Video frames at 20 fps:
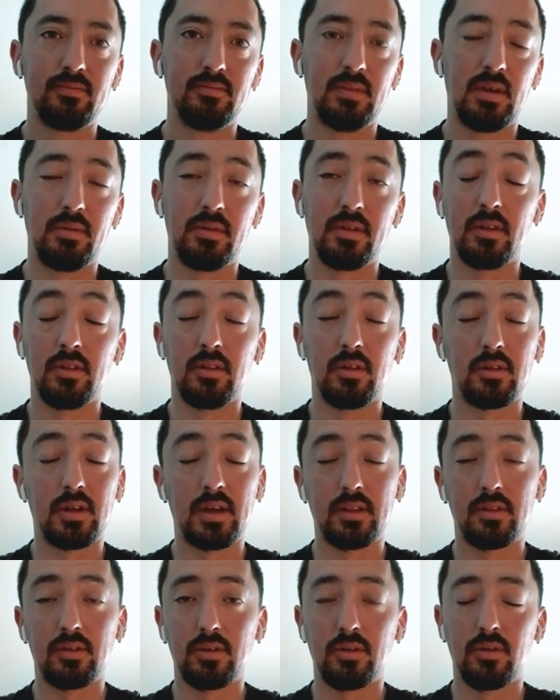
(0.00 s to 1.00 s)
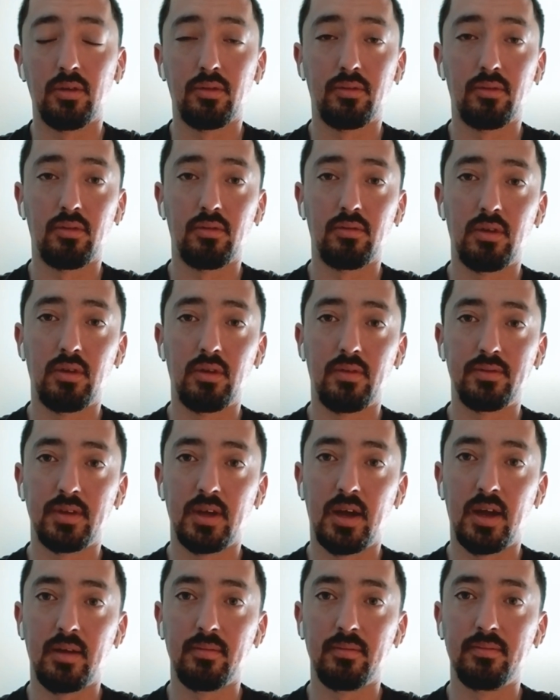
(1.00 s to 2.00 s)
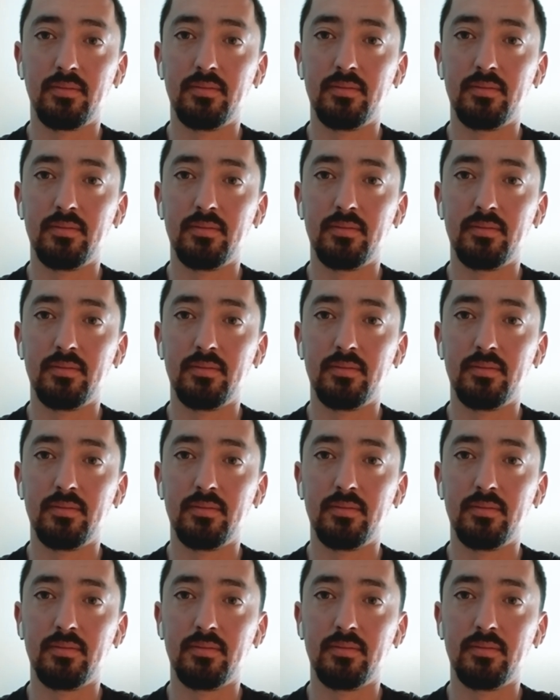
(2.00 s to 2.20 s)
maybe they look like they're going through a rough time.